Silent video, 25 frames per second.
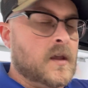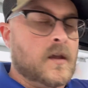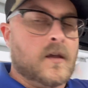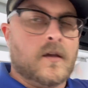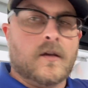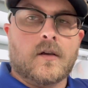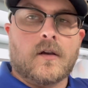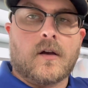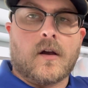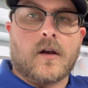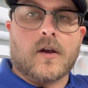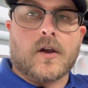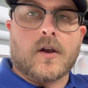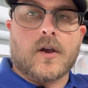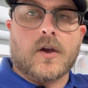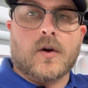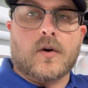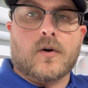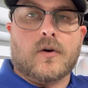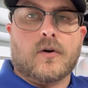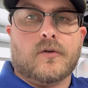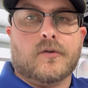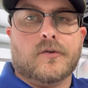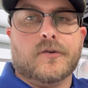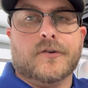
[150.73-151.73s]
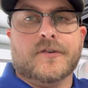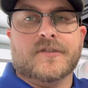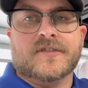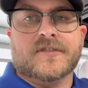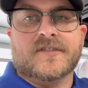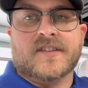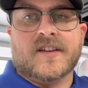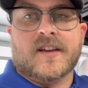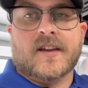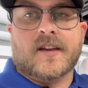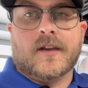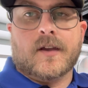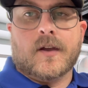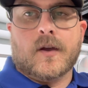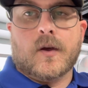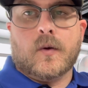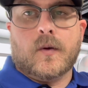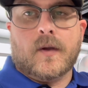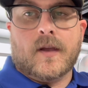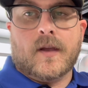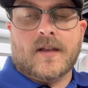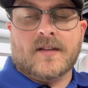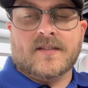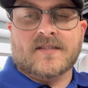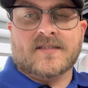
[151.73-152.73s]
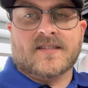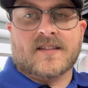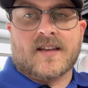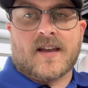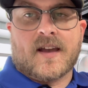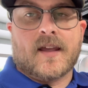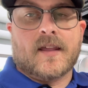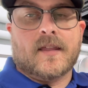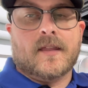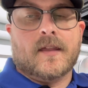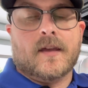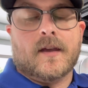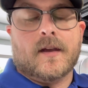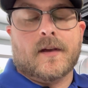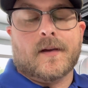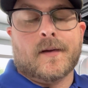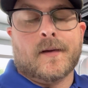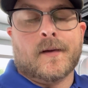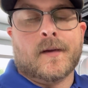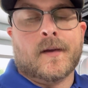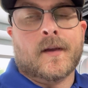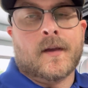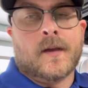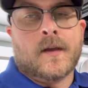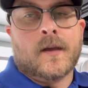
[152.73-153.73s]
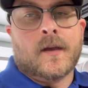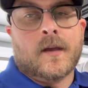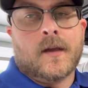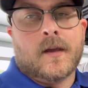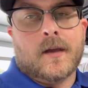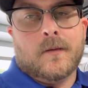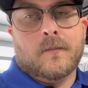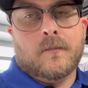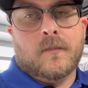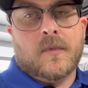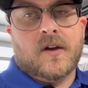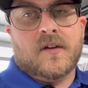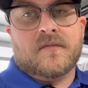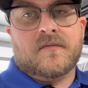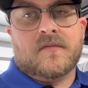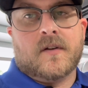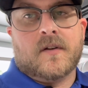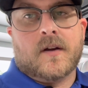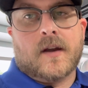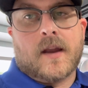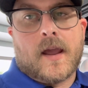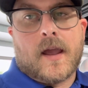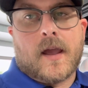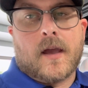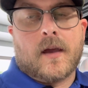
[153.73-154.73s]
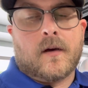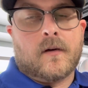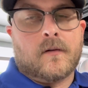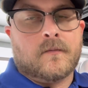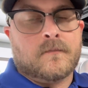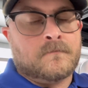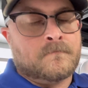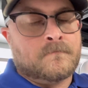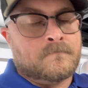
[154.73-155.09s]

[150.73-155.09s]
cargo holders that go inside there, but for now